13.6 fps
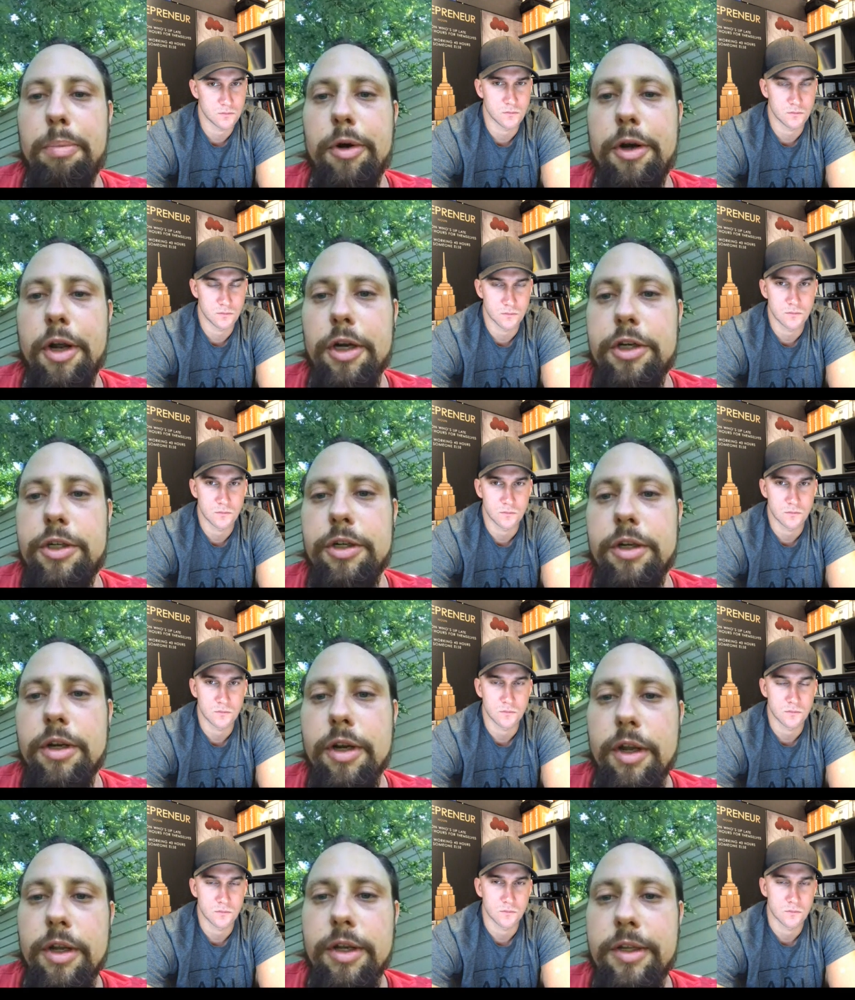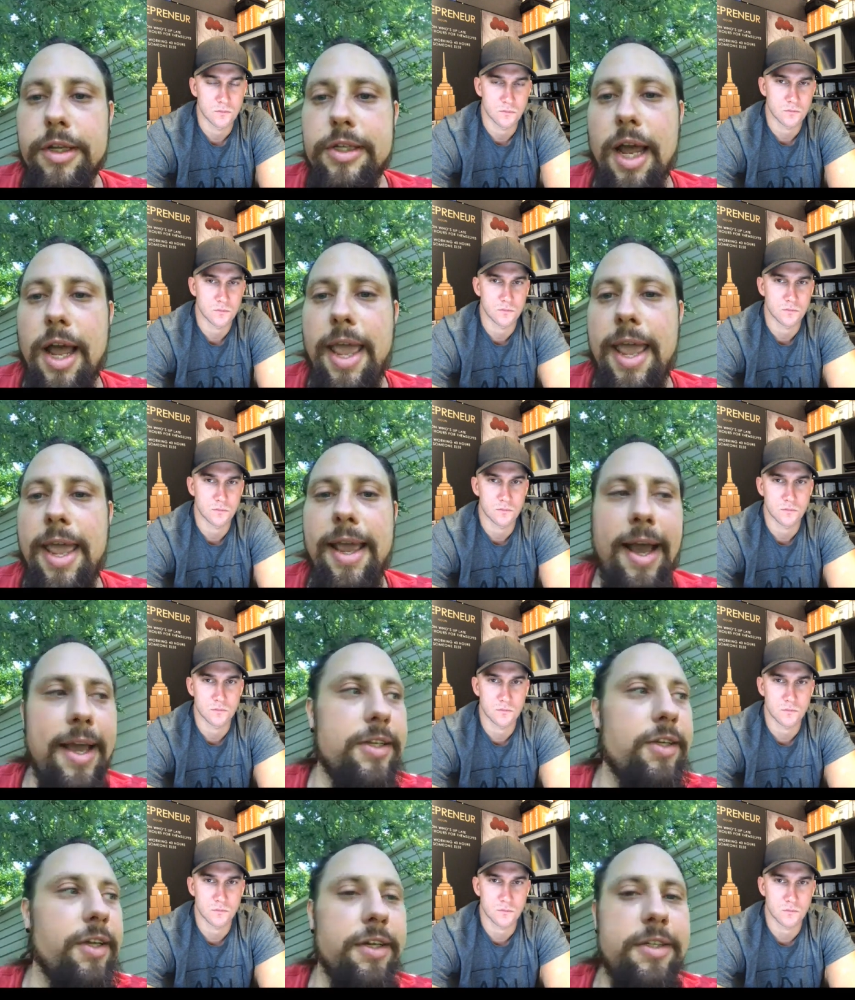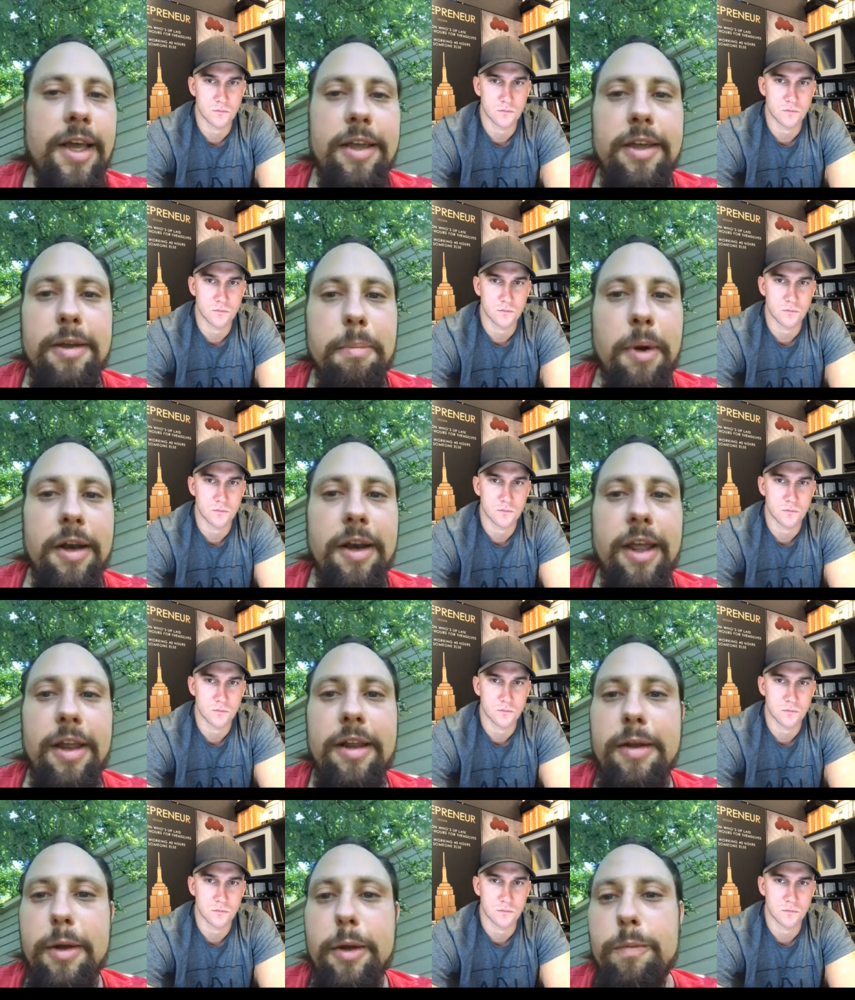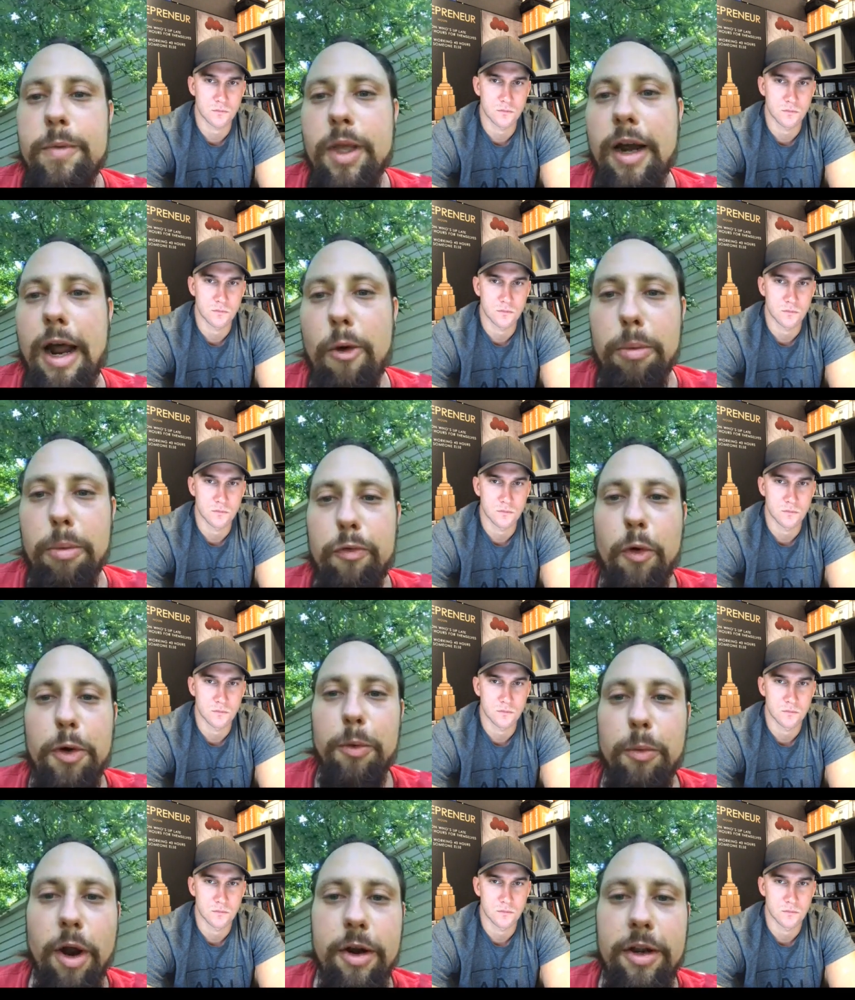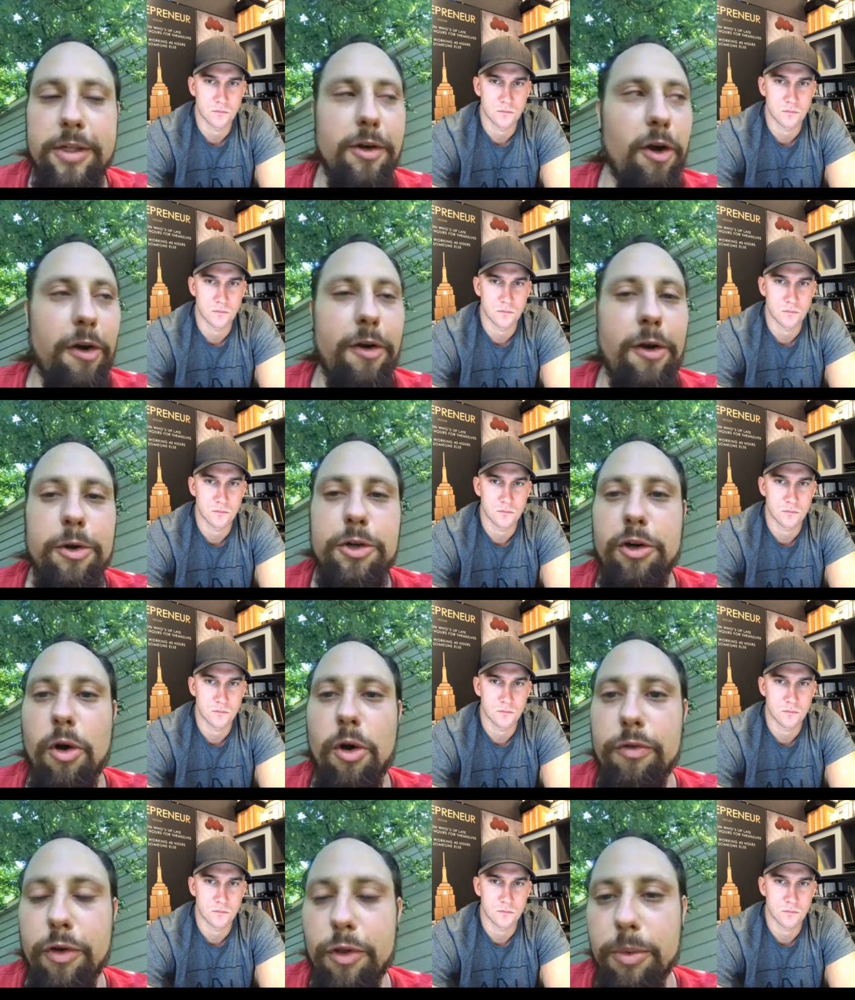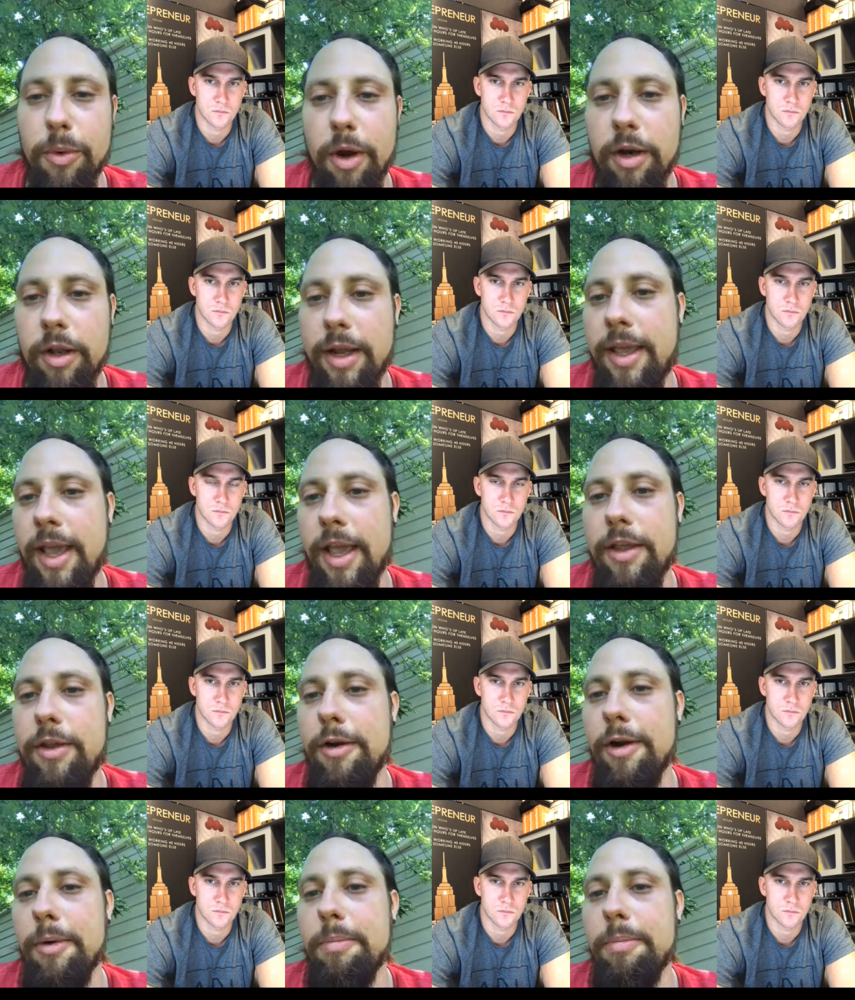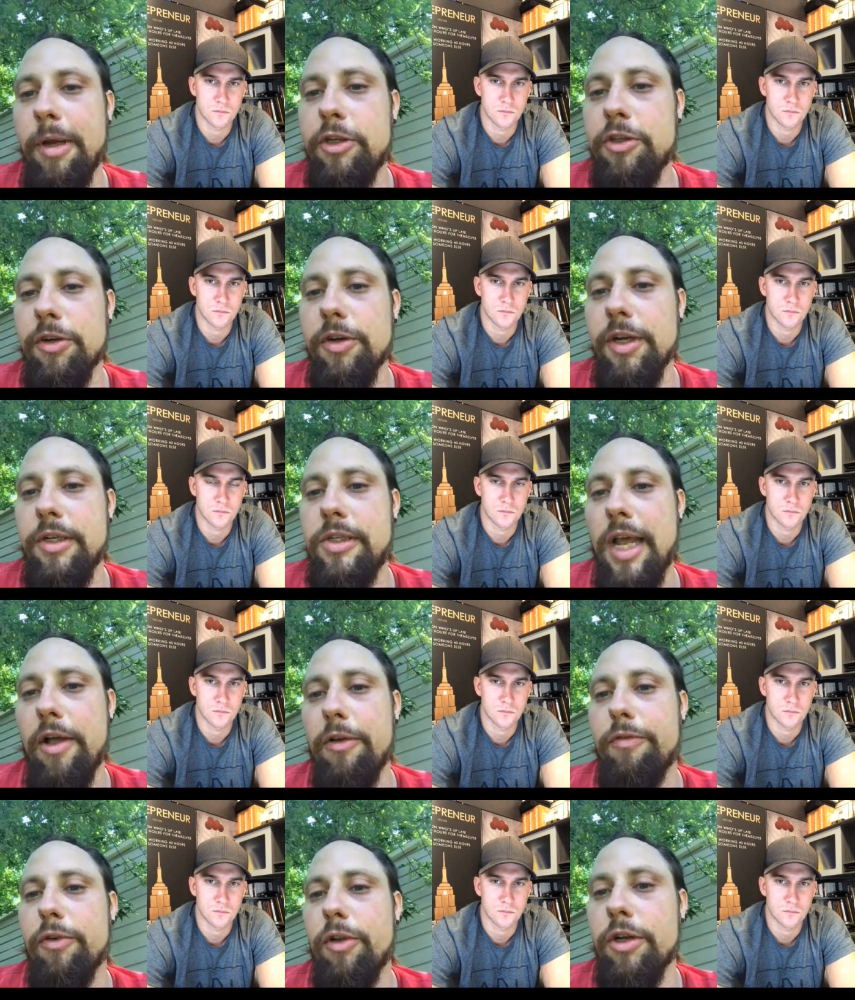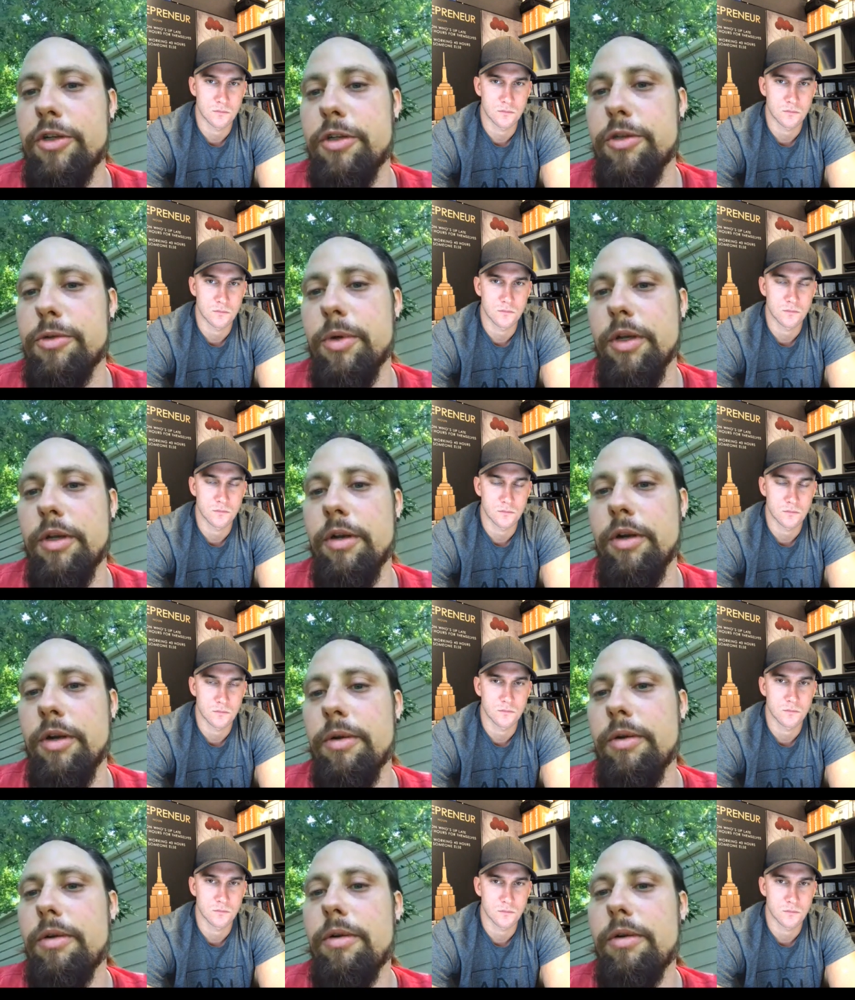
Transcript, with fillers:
Speaker 1: production because AI is going to tell you Monday an hour before you run, because it already knows you're going for the run. Like, hey, you know, make sure you're eating salad for lunch this week, you know?